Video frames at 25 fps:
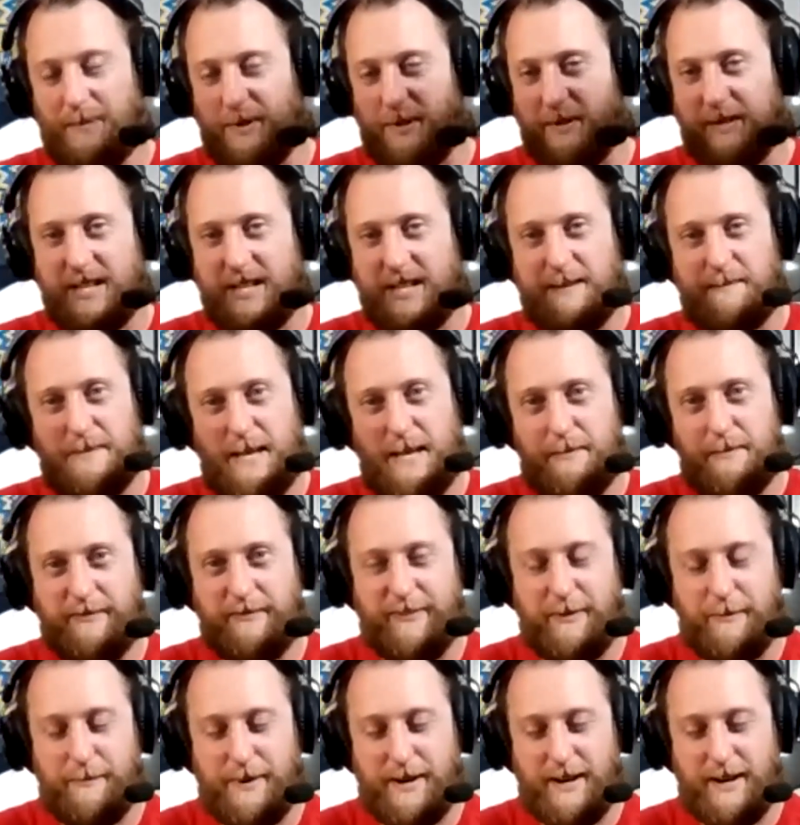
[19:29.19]
booking
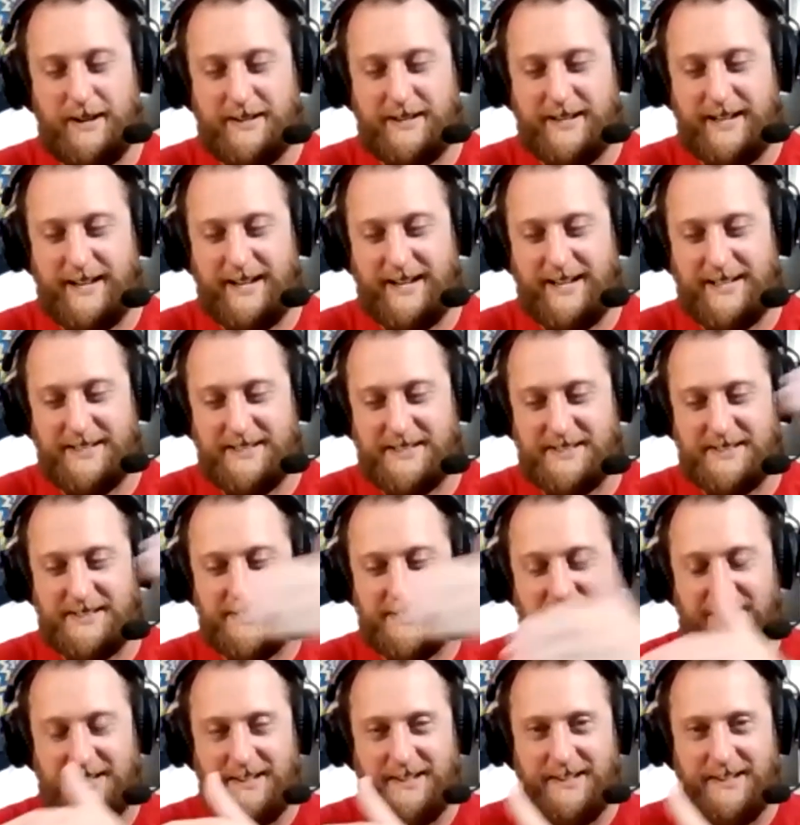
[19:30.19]
people for
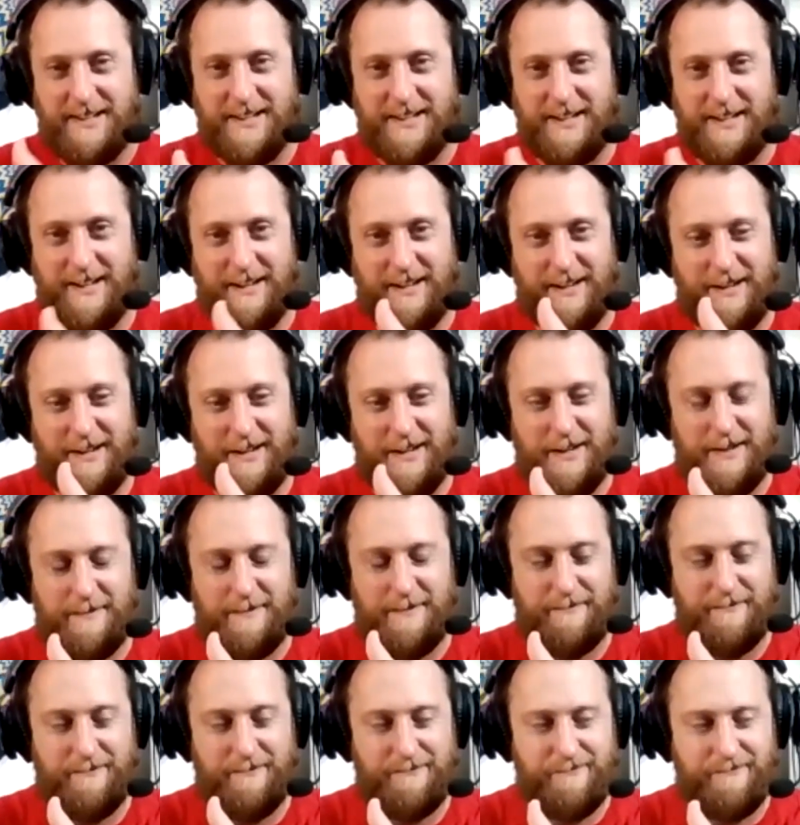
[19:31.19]
podcasts
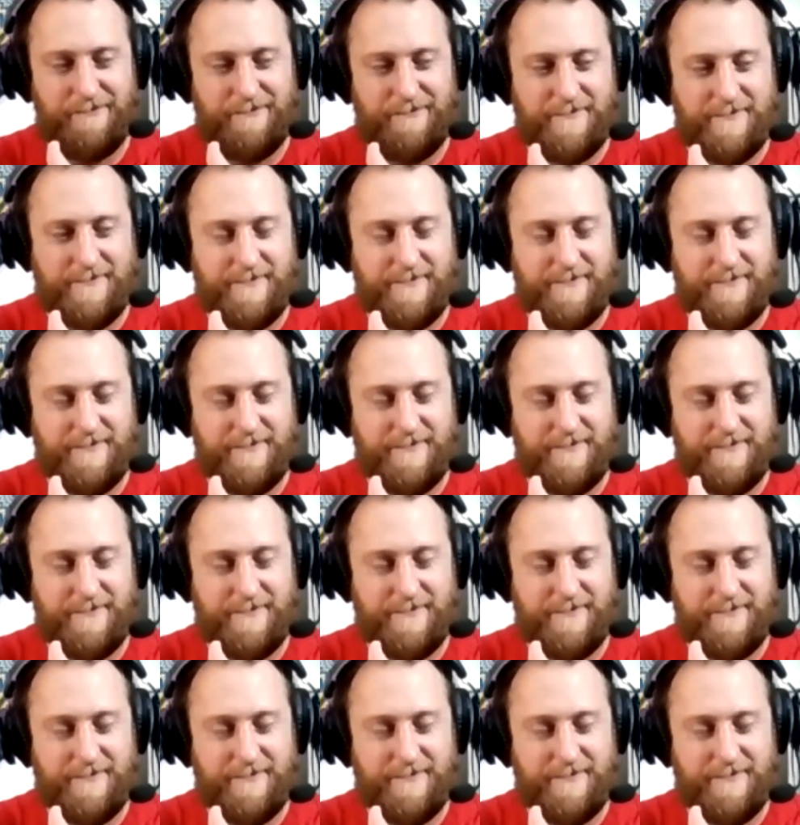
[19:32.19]
um